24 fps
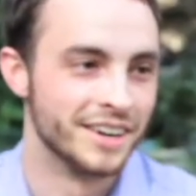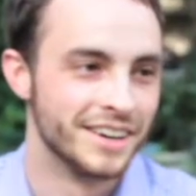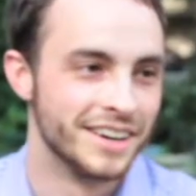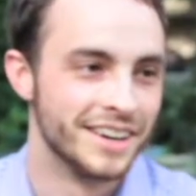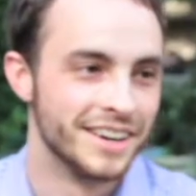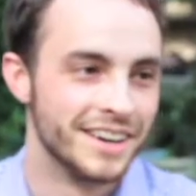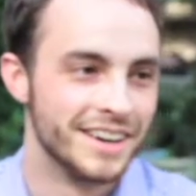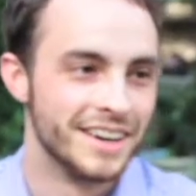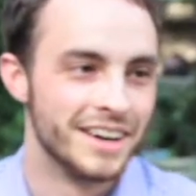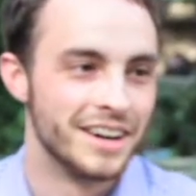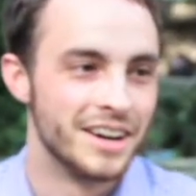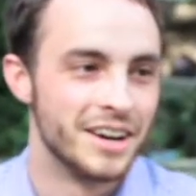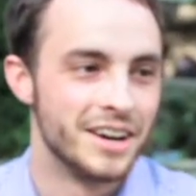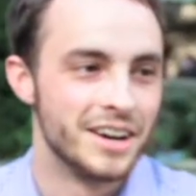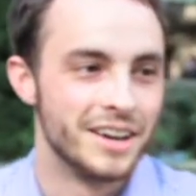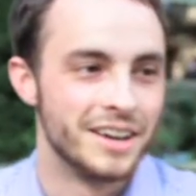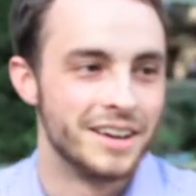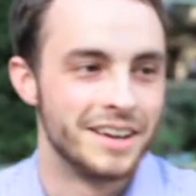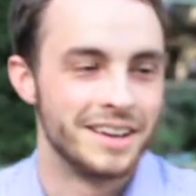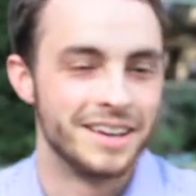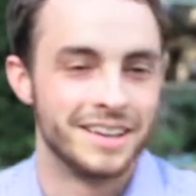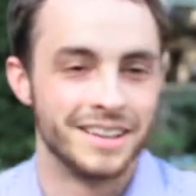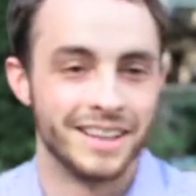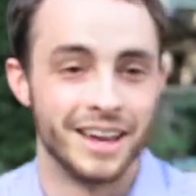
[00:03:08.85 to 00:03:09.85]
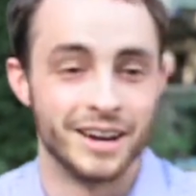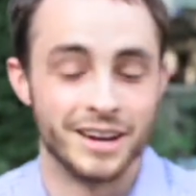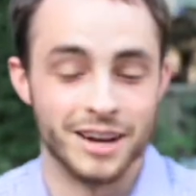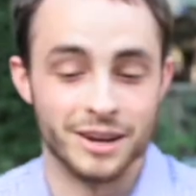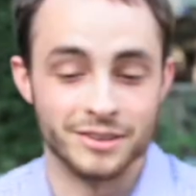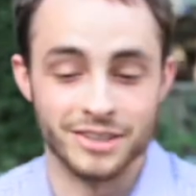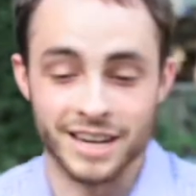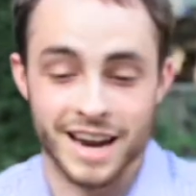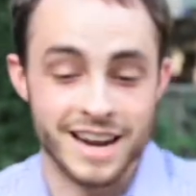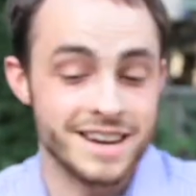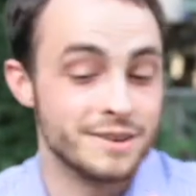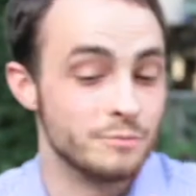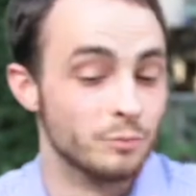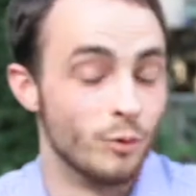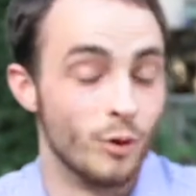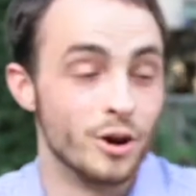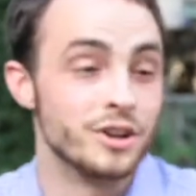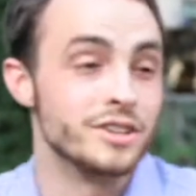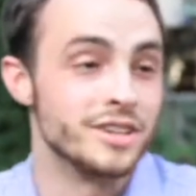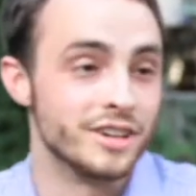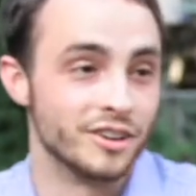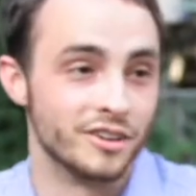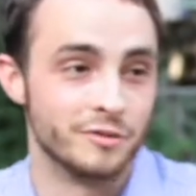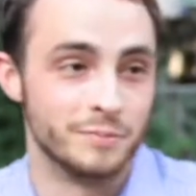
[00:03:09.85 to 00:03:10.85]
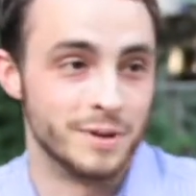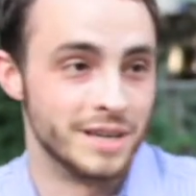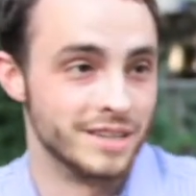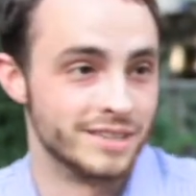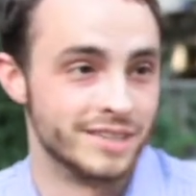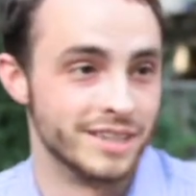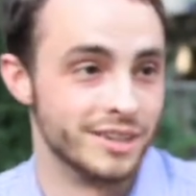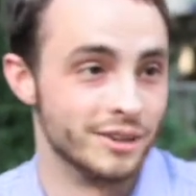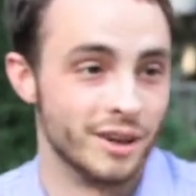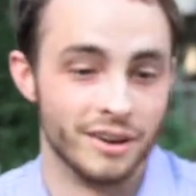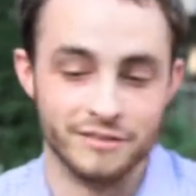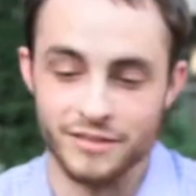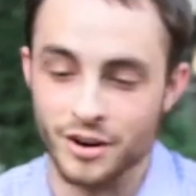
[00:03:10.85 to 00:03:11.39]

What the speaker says: I was like, I need 1 year of being single.